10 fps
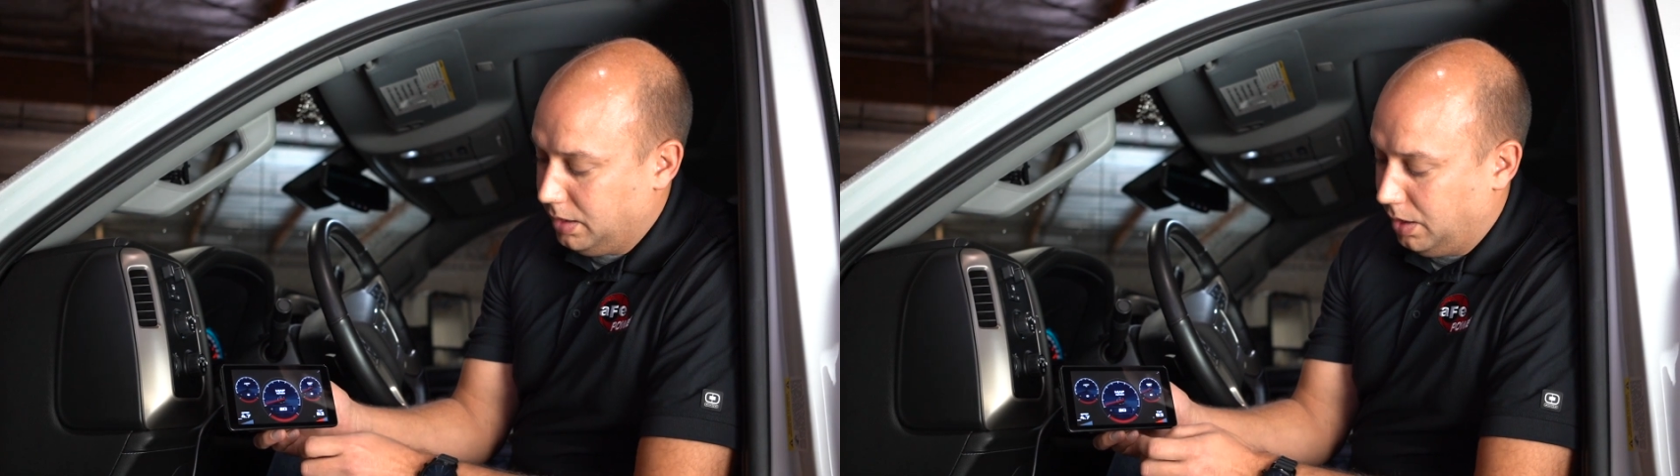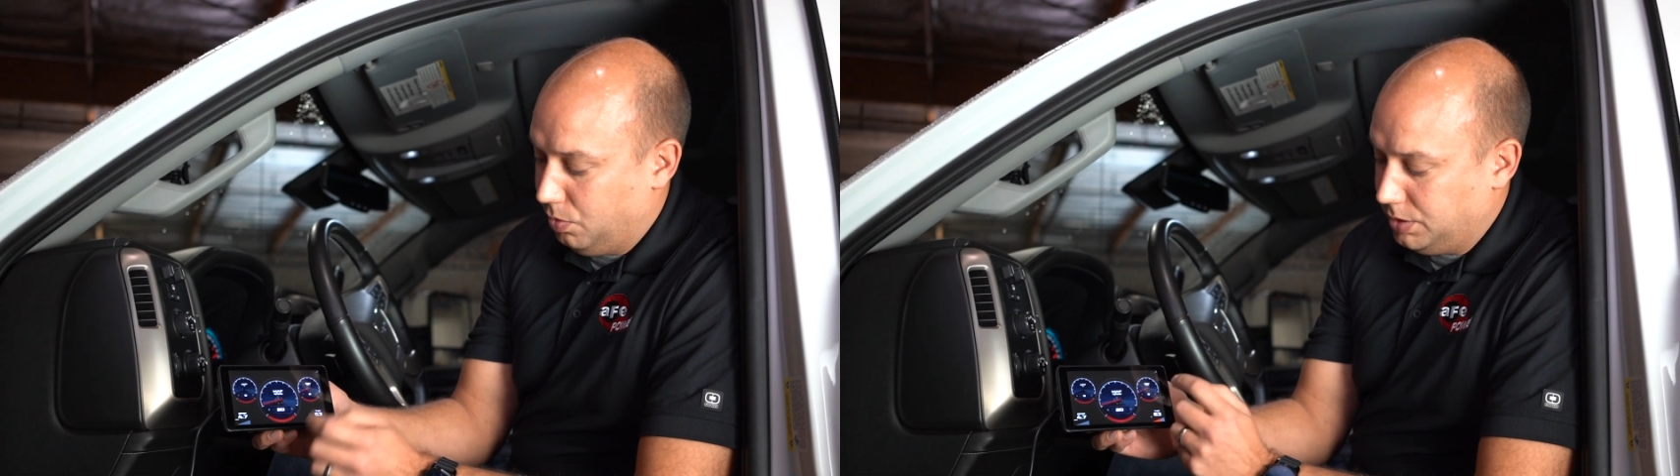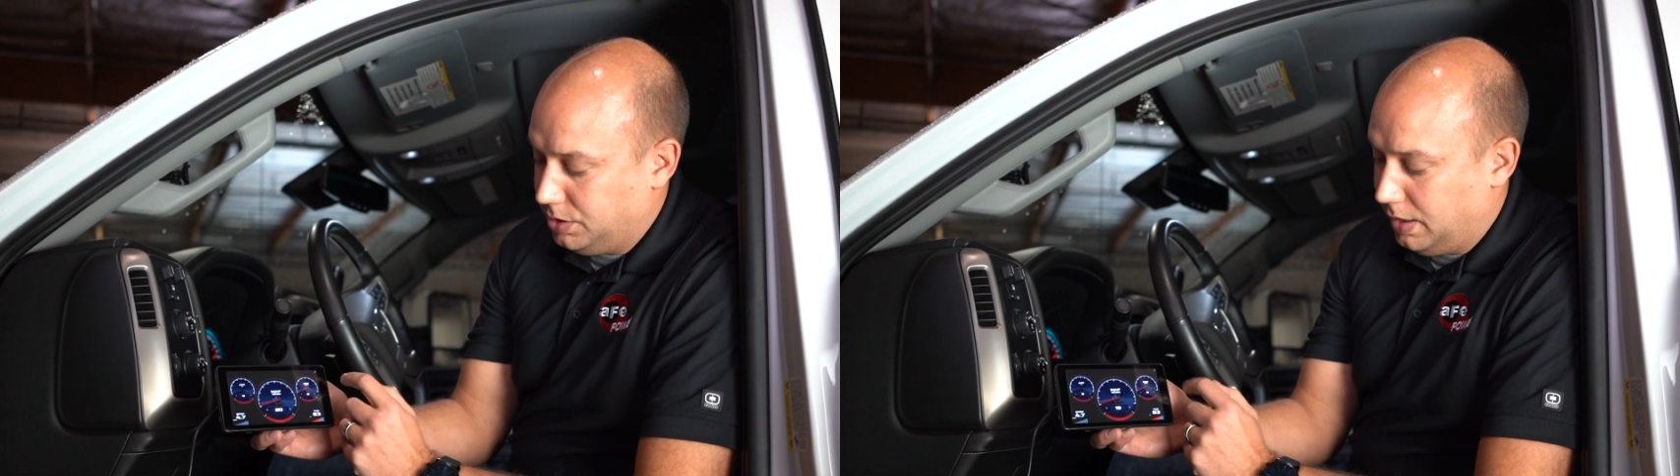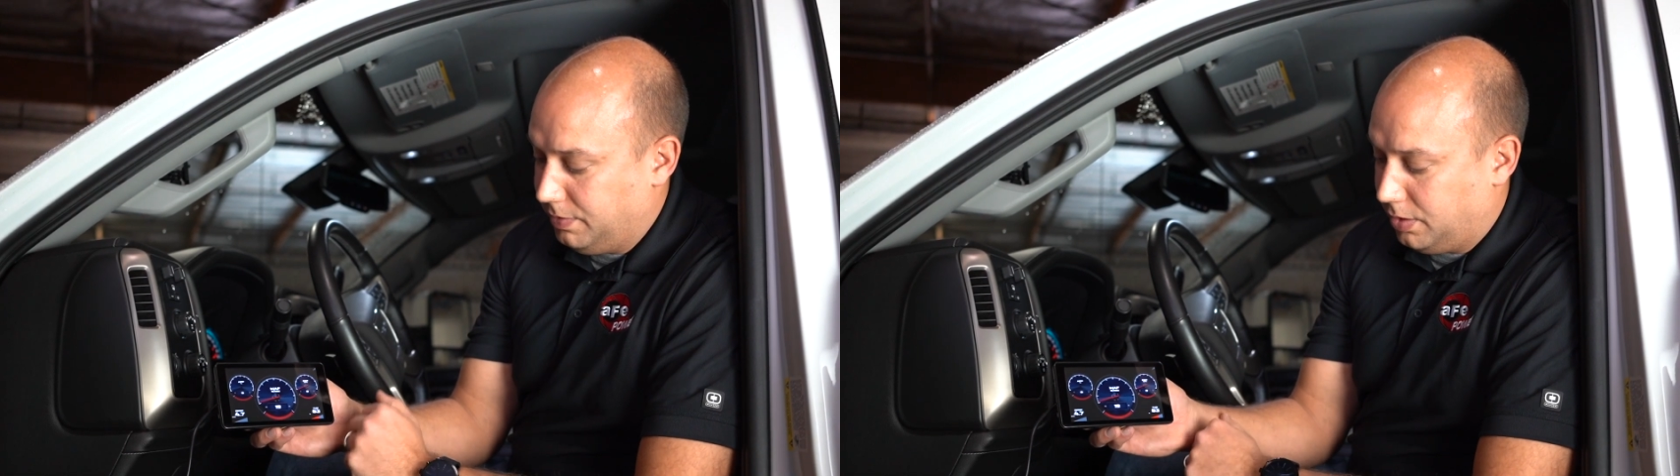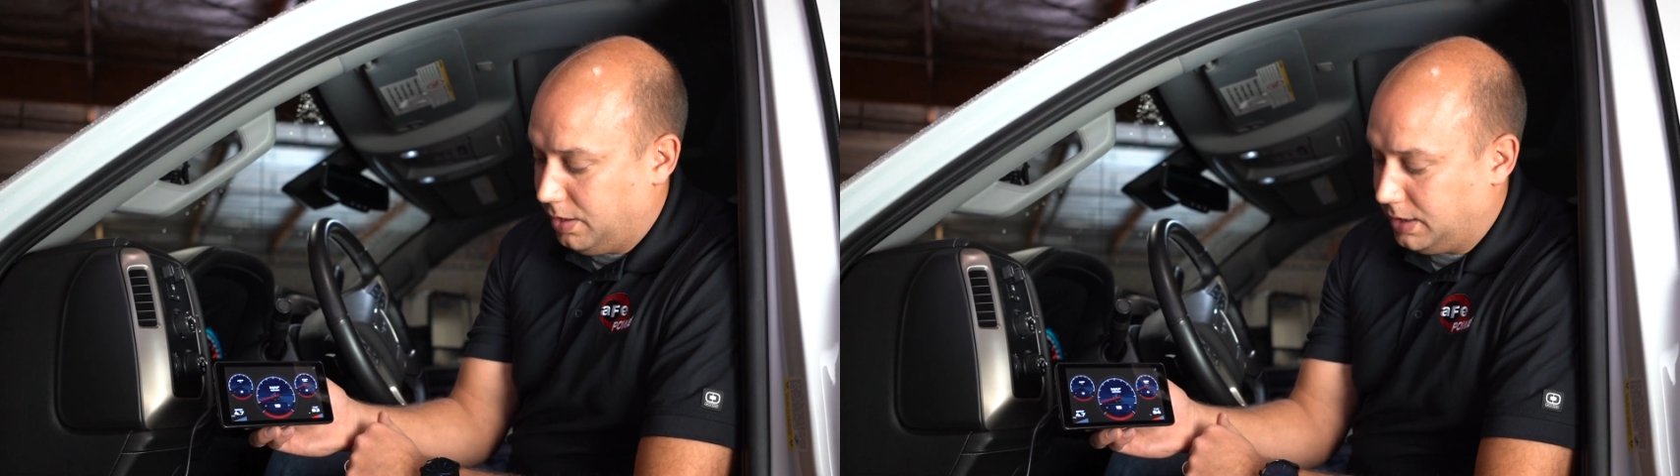and once you have
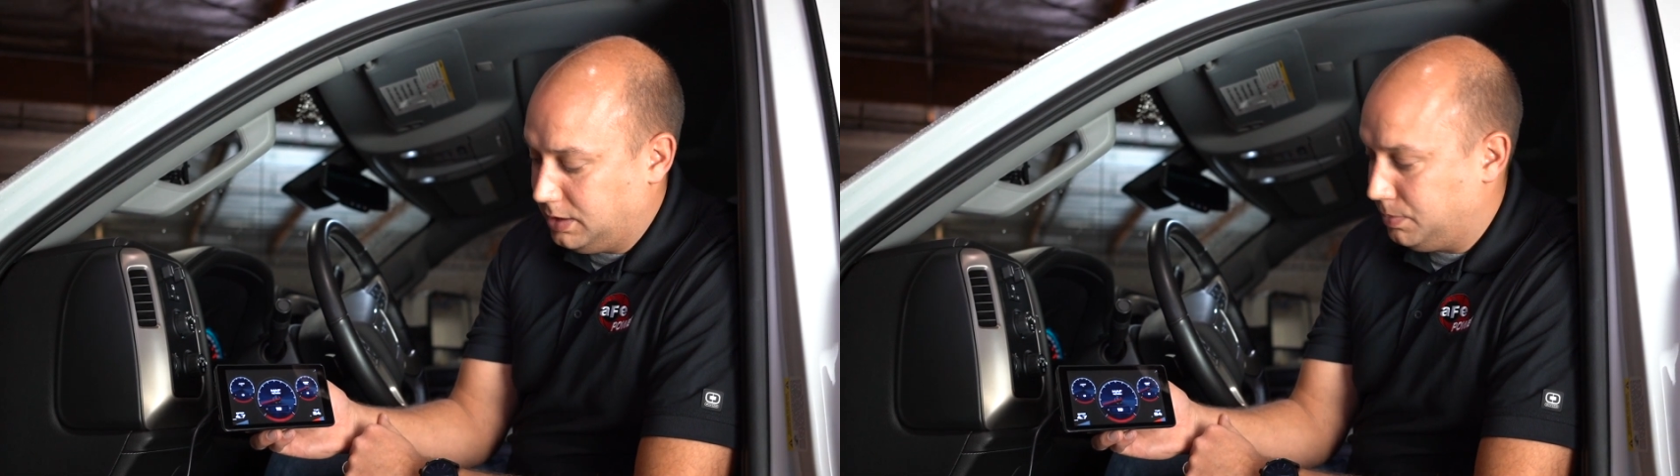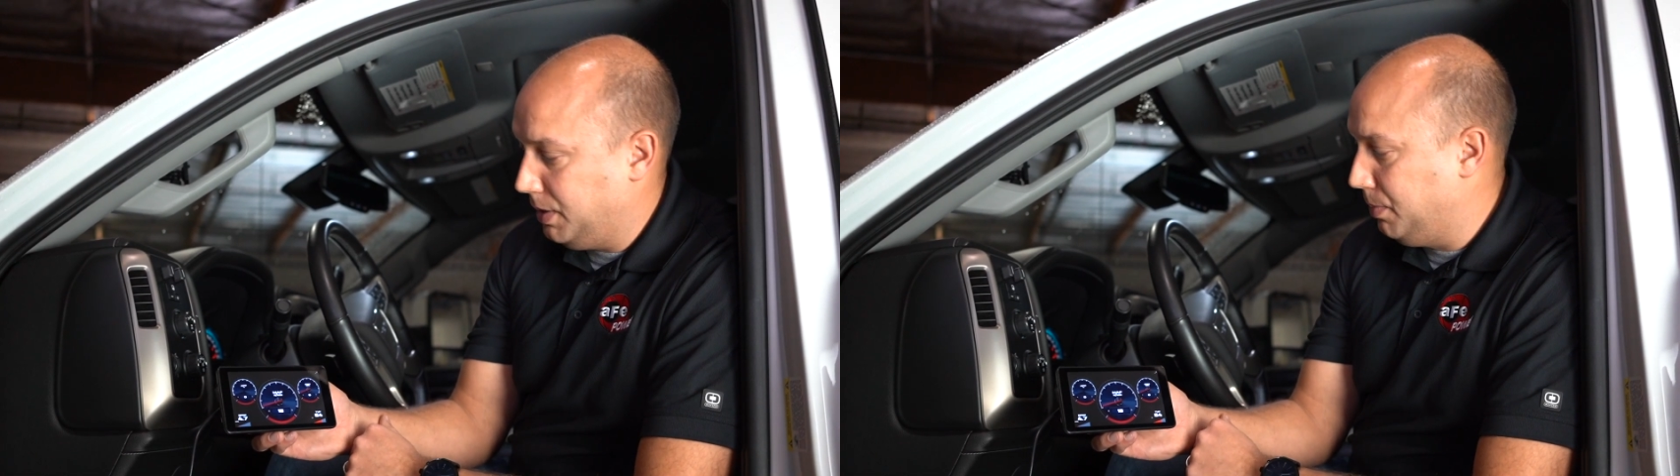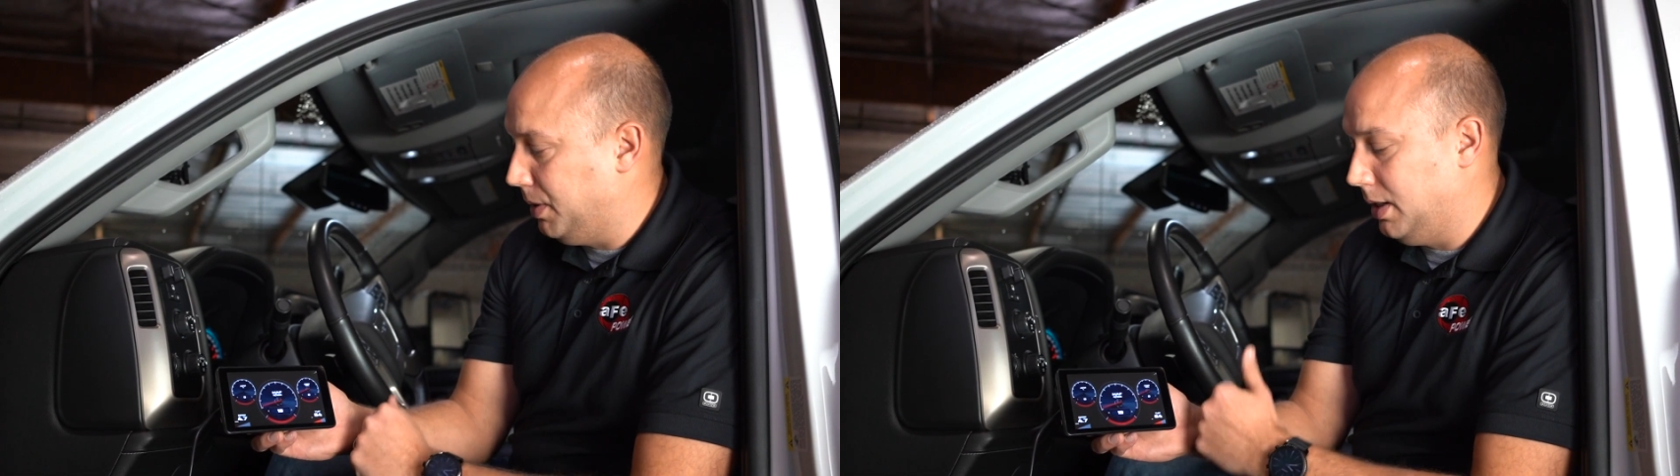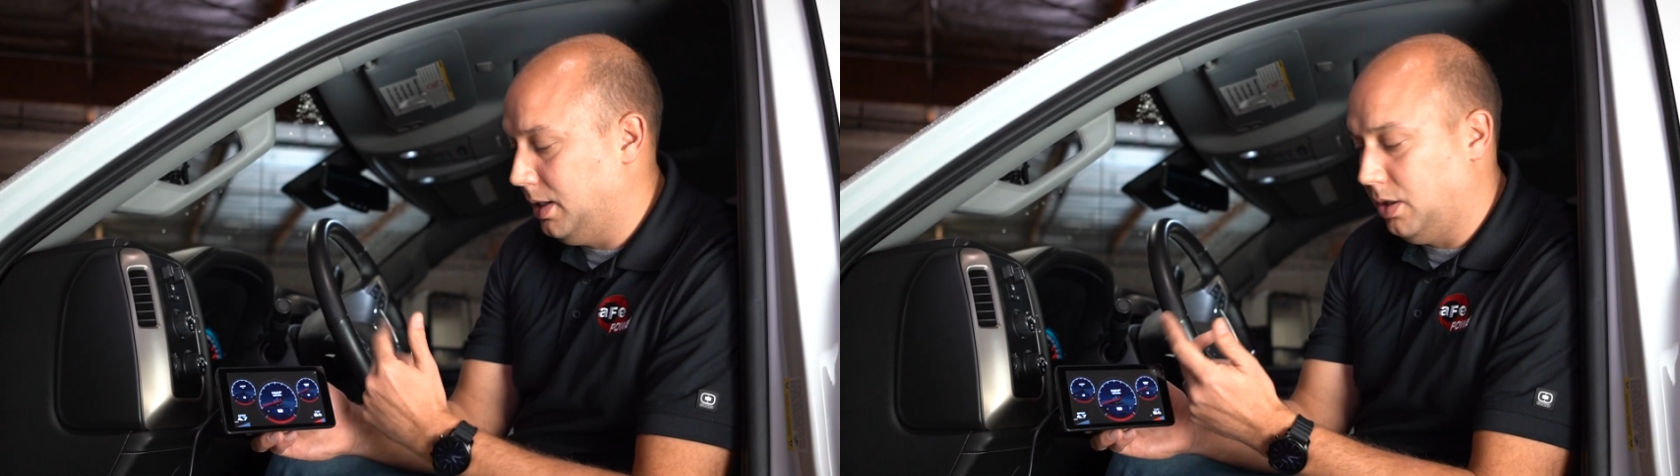your corrected speed PID,